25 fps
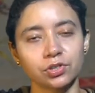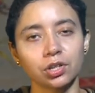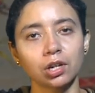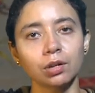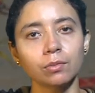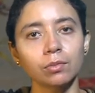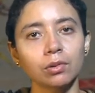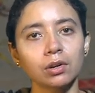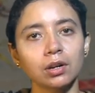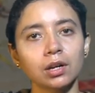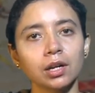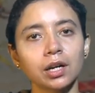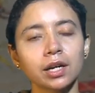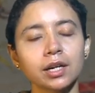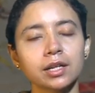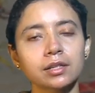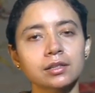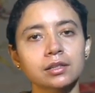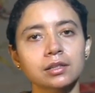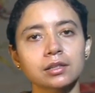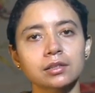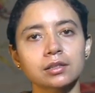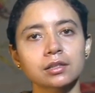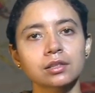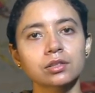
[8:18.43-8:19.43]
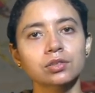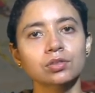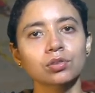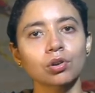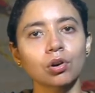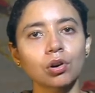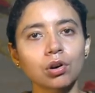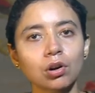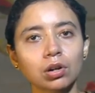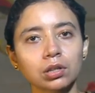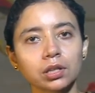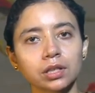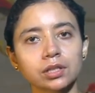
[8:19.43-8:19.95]
Chaubola is it's a
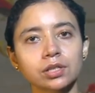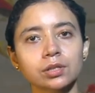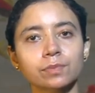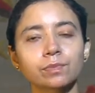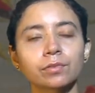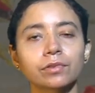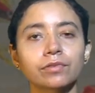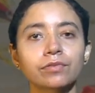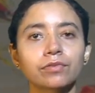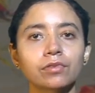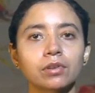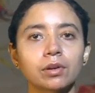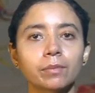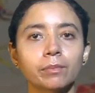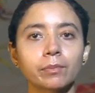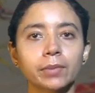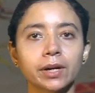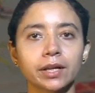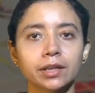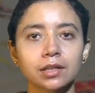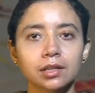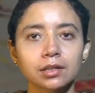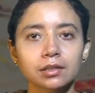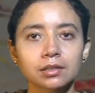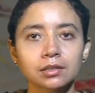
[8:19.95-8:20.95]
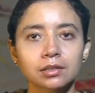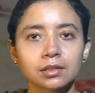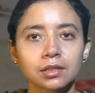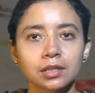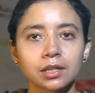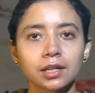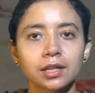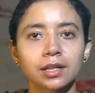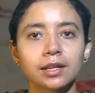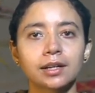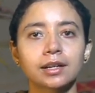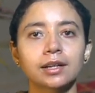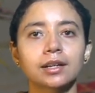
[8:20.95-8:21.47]
song that is performed by the
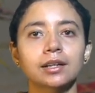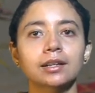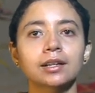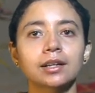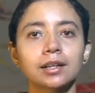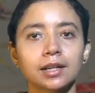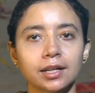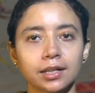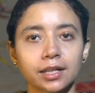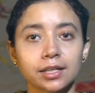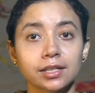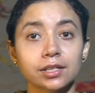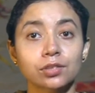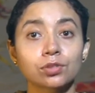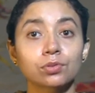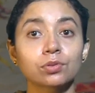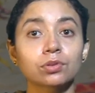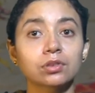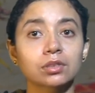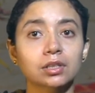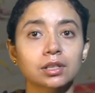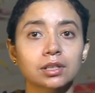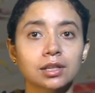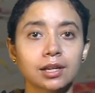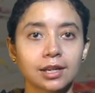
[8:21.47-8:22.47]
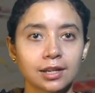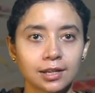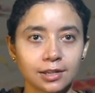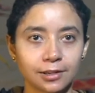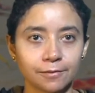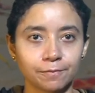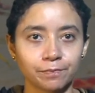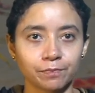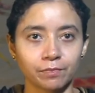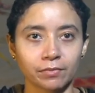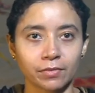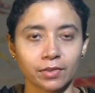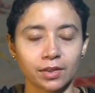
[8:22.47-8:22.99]
Ranga, that is Sutradhar
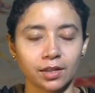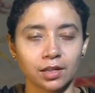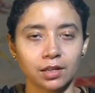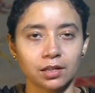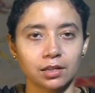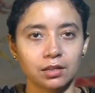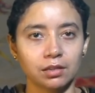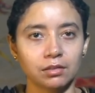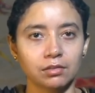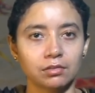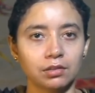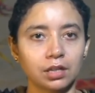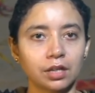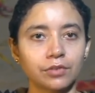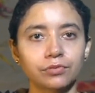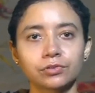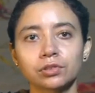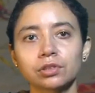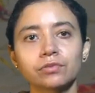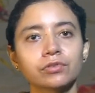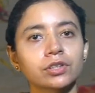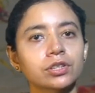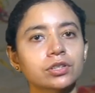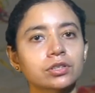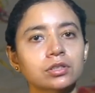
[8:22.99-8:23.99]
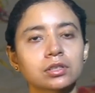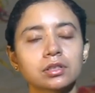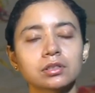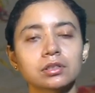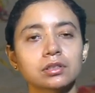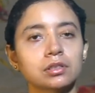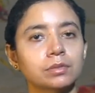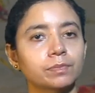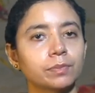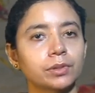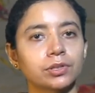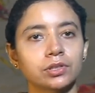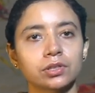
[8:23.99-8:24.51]
after which
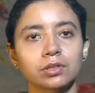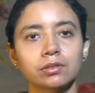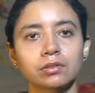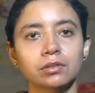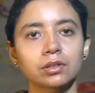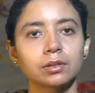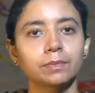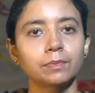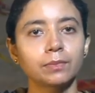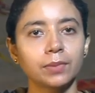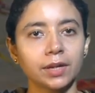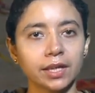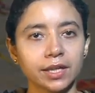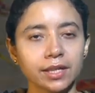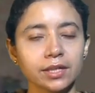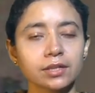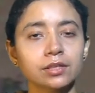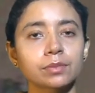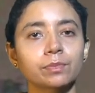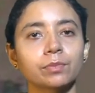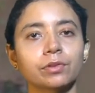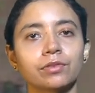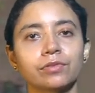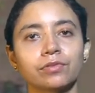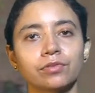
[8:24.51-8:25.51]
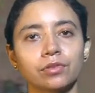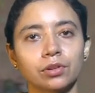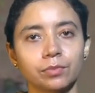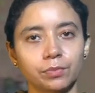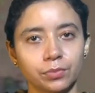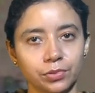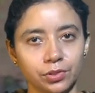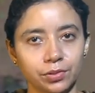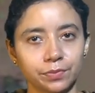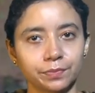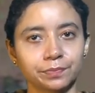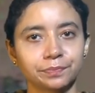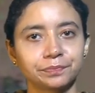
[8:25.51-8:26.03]
this particular play is
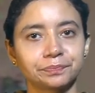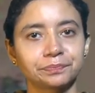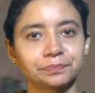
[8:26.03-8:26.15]
performed.